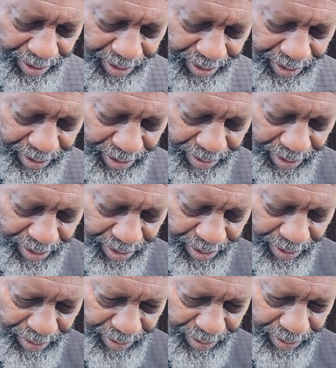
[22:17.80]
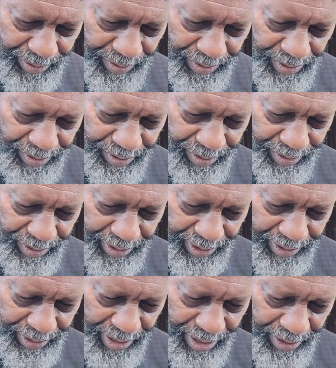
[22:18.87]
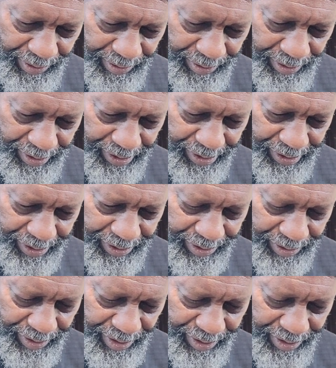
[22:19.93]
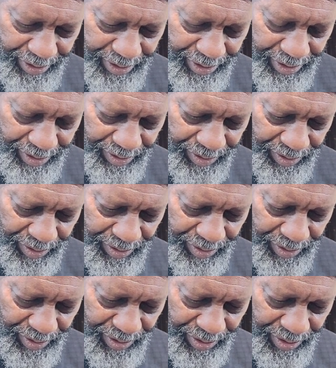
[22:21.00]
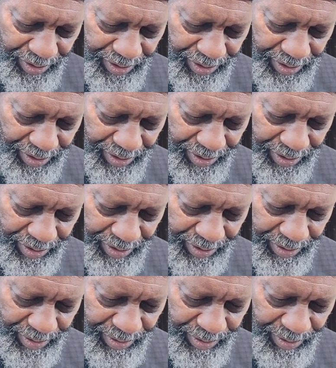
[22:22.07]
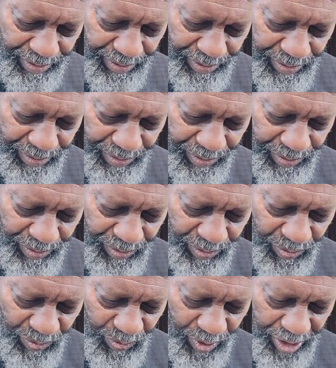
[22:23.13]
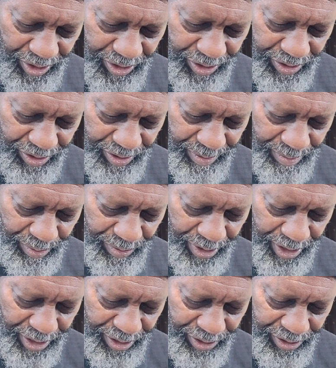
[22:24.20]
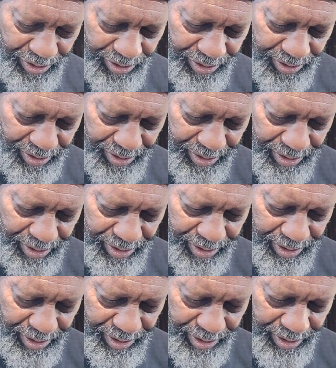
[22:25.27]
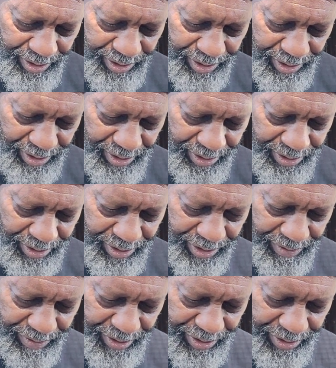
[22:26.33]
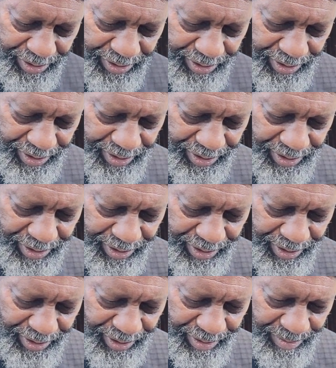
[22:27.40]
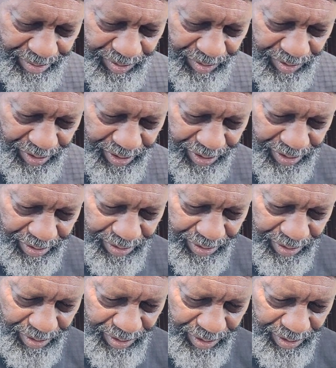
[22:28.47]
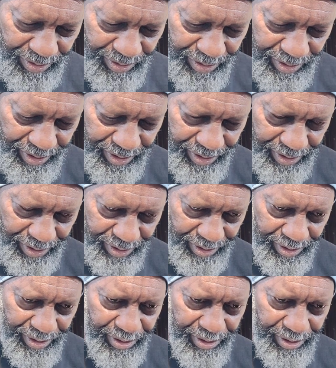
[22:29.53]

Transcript: Just so he knows, like that. So that's done. Uh, Western Branch uh, series. I'm going to call this.